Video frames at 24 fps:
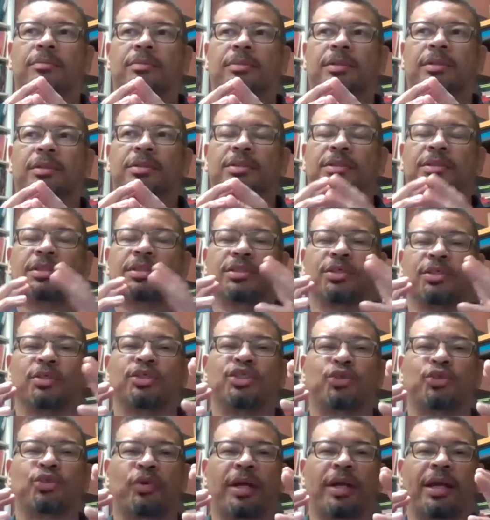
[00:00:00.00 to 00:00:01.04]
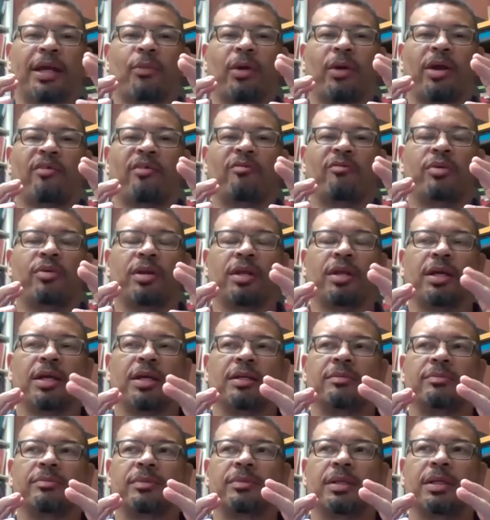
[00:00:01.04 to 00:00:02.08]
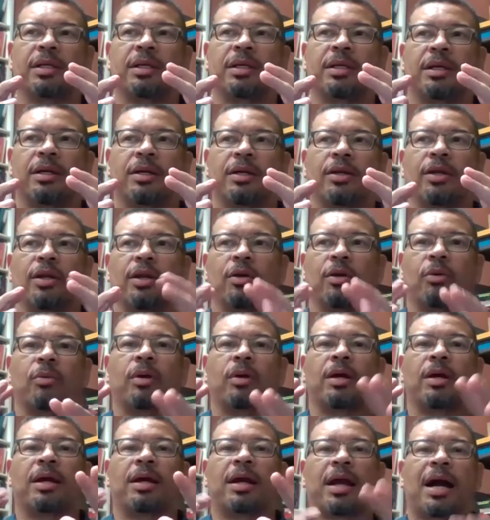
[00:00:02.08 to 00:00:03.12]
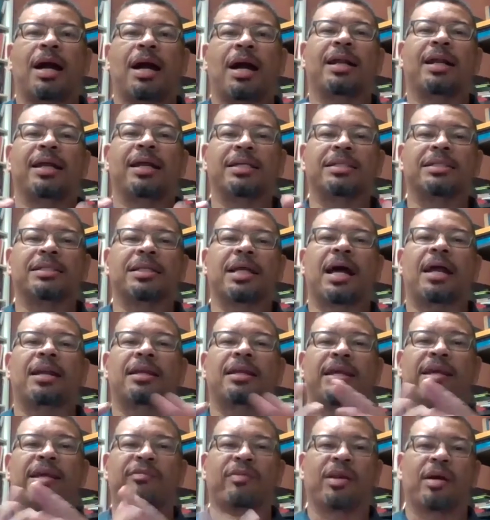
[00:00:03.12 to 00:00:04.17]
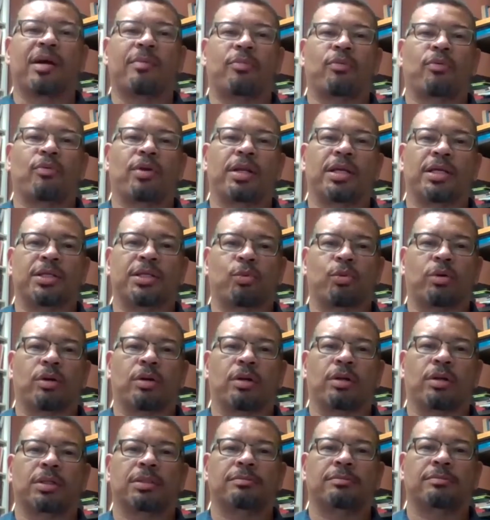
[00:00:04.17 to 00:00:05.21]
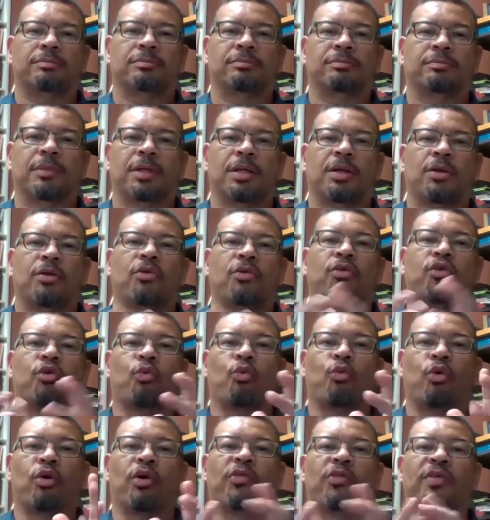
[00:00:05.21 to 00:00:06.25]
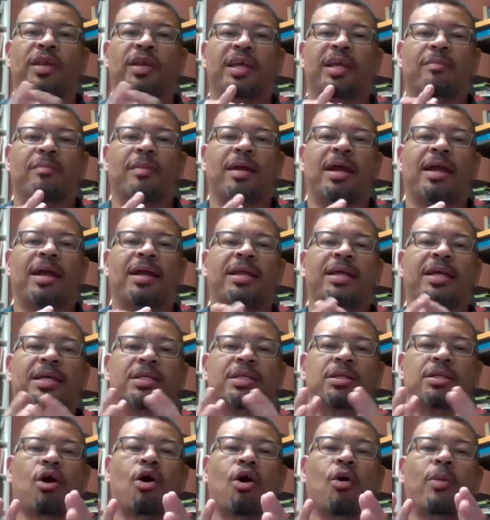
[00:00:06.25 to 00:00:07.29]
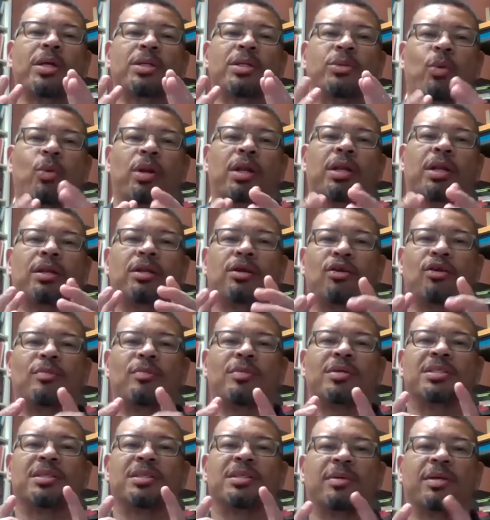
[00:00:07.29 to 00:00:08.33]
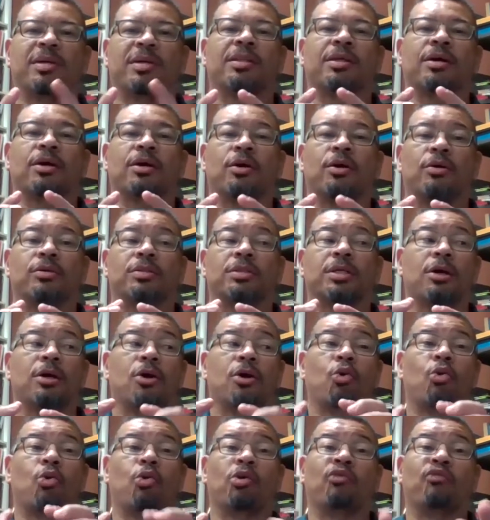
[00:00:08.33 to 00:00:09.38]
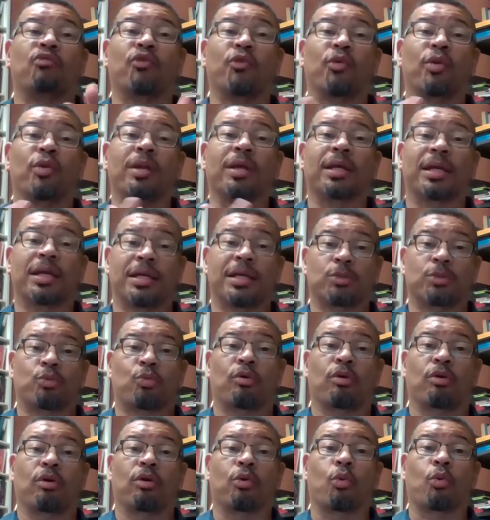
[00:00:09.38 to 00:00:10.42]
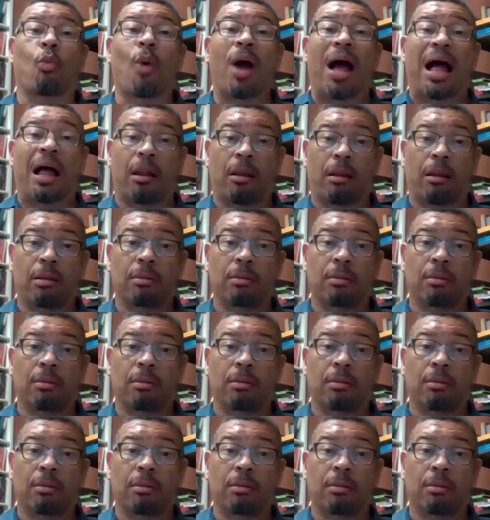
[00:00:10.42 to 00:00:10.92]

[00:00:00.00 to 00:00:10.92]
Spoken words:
This is sort of shorthand way of putting it. God has not given up on his world. The world that he made, he has always wanted humans to be those who are ruling his world well.